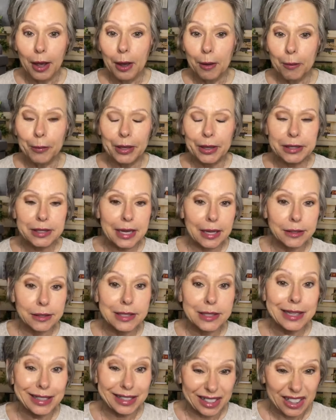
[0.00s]
But to
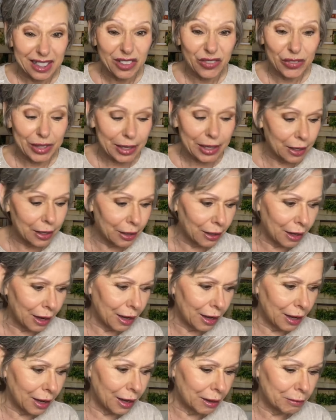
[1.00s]
live in it,
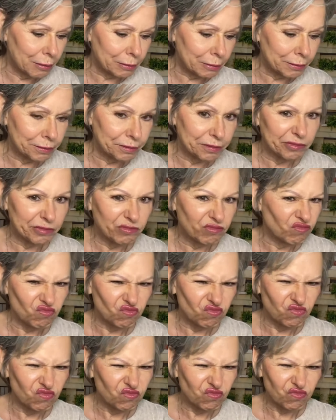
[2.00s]

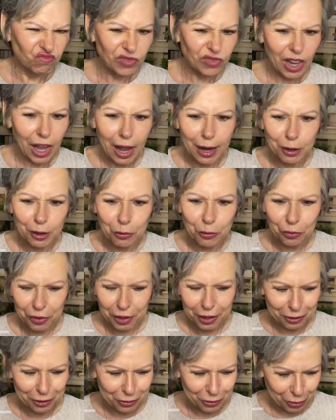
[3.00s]
I don't
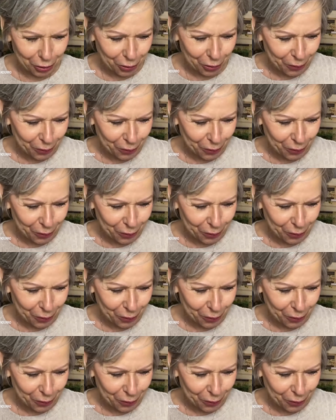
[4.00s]
think so.